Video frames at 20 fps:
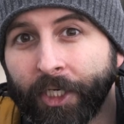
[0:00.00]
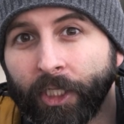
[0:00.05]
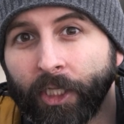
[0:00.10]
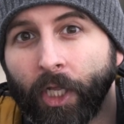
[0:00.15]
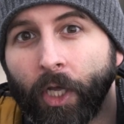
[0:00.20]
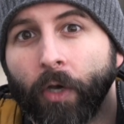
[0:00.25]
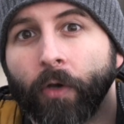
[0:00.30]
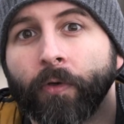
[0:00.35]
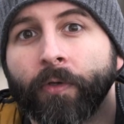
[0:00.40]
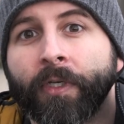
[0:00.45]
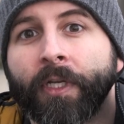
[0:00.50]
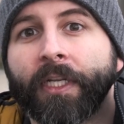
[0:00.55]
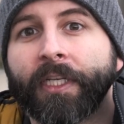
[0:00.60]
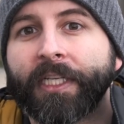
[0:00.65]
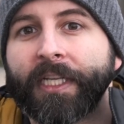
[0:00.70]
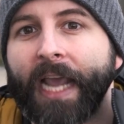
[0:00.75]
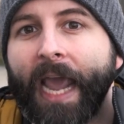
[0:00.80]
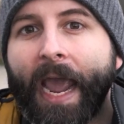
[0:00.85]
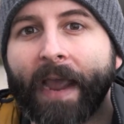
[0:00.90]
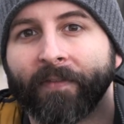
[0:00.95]
alone
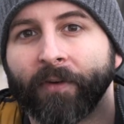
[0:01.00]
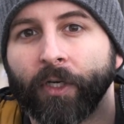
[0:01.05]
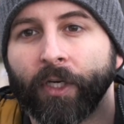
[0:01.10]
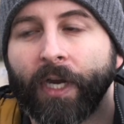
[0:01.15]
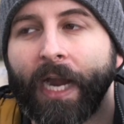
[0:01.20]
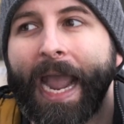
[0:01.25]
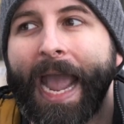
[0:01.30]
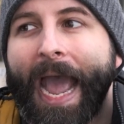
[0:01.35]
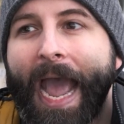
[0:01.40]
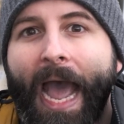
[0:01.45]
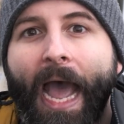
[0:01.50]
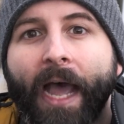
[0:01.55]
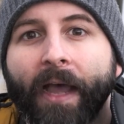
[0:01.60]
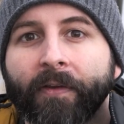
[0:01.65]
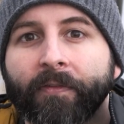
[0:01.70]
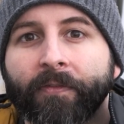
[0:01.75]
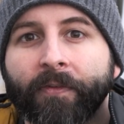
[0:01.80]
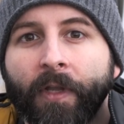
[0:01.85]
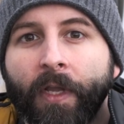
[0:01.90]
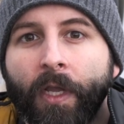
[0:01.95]
to ever
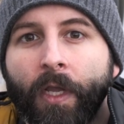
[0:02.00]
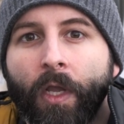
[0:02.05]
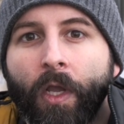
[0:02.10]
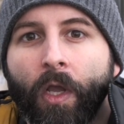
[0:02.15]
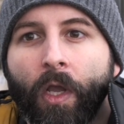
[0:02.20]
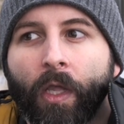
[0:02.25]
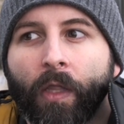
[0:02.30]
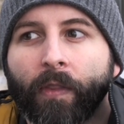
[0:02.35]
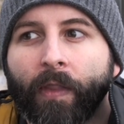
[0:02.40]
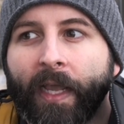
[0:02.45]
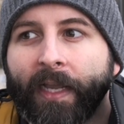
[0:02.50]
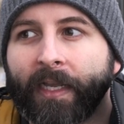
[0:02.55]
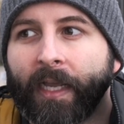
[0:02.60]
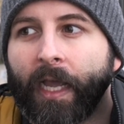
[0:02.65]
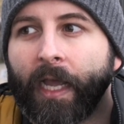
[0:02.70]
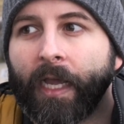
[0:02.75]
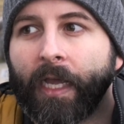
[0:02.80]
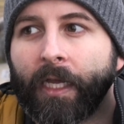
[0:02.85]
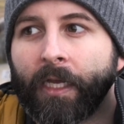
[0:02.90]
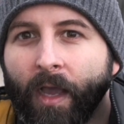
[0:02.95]
have like
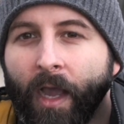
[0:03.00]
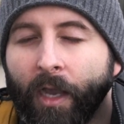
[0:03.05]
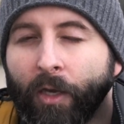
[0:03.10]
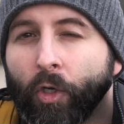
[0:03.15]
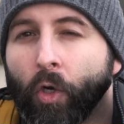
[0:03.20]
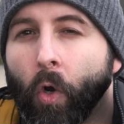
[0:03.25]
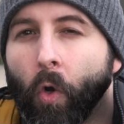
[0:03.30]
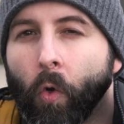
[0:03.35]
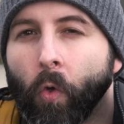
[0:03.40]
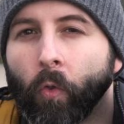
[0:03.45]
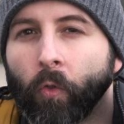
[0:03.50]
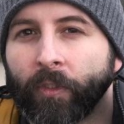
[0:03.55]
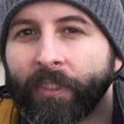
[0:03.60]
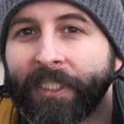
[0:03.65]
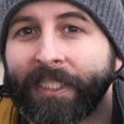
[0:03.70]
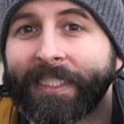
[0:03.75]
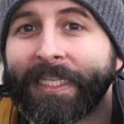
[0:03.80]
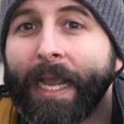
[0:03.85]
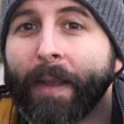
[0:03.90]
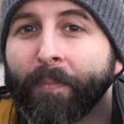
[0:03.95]
a cold
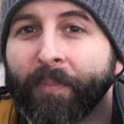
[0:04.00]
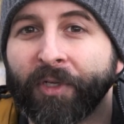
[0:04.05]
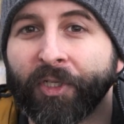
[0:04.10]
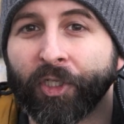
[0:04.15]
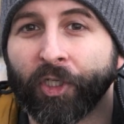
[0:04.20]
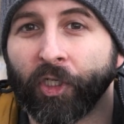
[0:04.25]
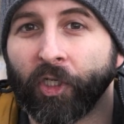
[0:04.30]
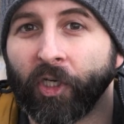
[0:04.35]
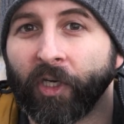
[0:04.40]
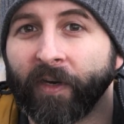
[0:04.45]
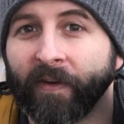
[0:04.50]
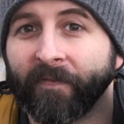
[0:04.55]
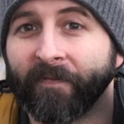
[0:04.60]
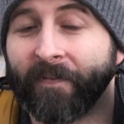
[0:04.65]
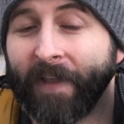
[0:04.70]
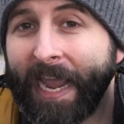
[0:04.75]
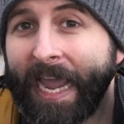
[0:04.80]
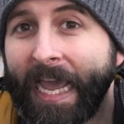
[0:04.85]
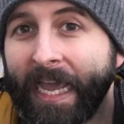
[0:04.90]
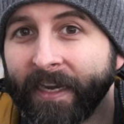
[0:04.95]
temperature
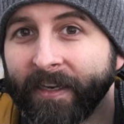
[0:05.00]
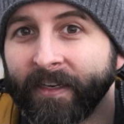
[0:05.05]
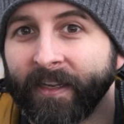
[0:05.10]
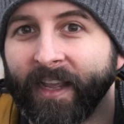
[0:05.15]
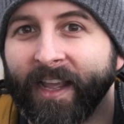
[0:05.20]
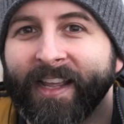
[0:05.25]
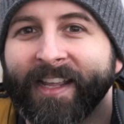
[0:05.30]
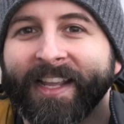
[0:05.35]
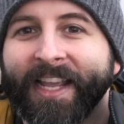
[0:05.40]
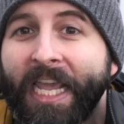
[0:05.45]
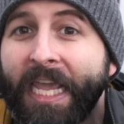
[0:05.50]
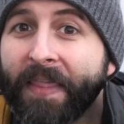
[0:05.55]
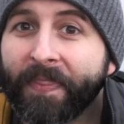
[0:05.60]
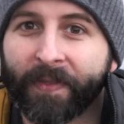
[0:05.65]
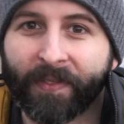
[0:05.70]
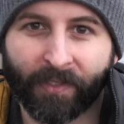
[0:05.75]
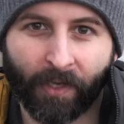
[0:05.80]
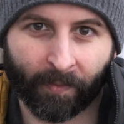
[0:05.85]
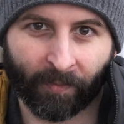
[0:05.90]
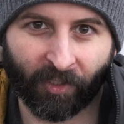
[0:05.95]
van in the
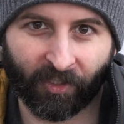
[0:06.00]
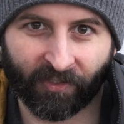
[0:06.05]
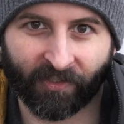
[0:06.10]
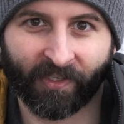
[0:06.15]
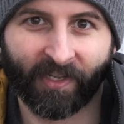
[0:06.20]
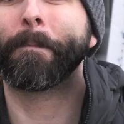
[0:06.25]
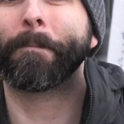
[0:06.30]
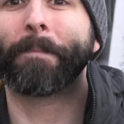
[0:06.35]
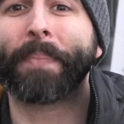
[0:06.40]
summers.